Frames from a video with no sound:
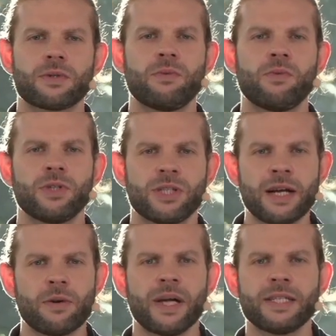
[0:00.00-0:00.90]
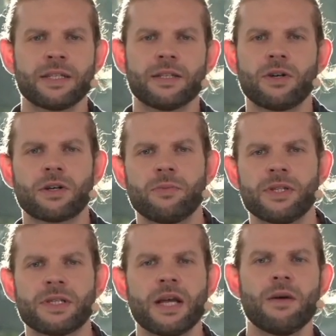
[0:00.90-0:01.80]
So we will generating the
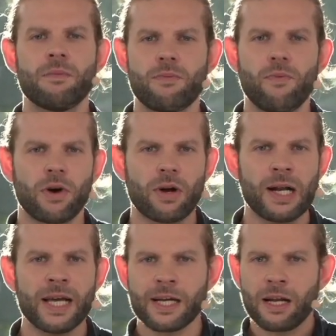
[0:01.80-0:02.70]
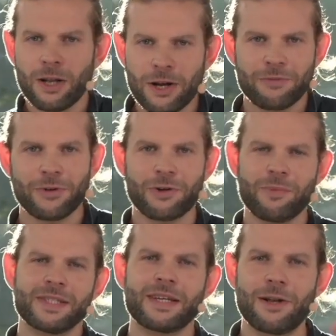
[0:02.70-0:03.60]
documents with one click, a lot of
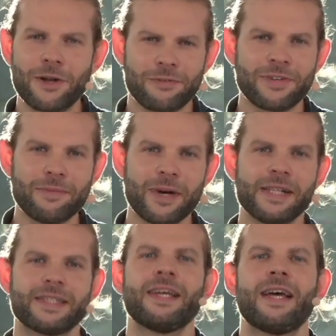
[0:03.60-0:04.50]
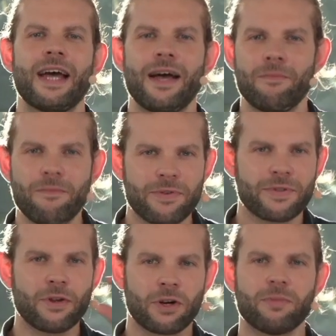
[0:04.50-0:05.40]
documents, a lot of emails
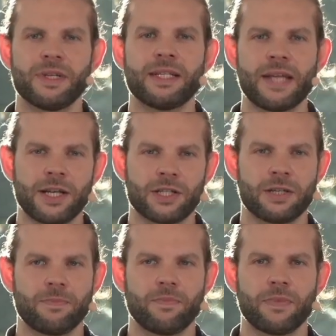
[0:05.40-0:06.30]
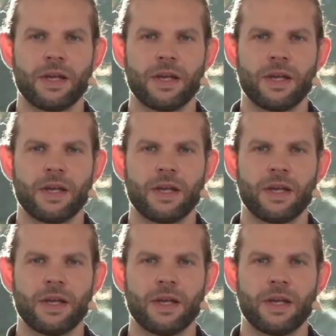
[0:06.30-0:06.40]
with the document attached.